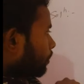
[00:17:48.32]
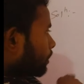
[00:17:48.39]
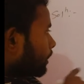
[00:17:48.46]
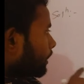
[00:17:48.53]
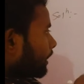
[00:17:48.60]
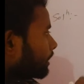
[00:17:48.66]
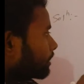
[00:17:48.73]

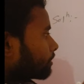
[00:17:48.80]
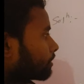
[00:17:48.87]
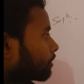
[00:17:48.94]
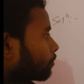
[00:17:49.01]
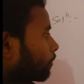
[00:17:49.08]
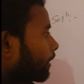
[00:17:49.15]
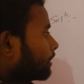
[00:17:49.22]
10x,
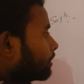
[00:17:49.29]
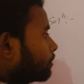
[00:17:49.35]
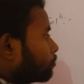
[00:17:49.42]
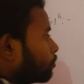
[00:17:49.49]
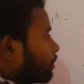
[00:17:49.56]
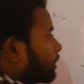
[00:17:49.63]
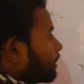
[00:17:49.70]
10y,
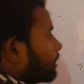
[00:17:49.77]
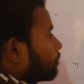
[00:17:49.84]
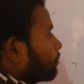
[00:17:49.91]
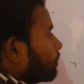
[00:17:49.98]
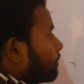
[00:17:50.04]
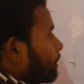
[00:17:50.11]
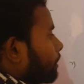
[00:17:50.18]
sorry, it
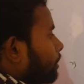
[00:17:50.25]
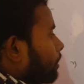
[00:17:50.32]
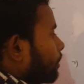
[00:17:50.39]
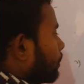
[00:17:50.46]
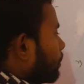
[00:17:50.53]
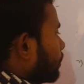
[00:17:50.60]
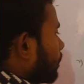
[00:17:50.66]
will be
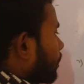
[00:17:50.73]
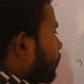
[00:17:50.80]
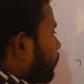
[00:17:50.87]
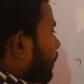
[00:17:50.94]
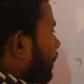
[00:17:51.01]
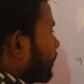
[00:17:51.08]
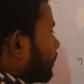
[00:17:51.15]

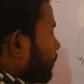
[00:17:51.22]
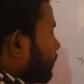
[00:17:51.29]
10y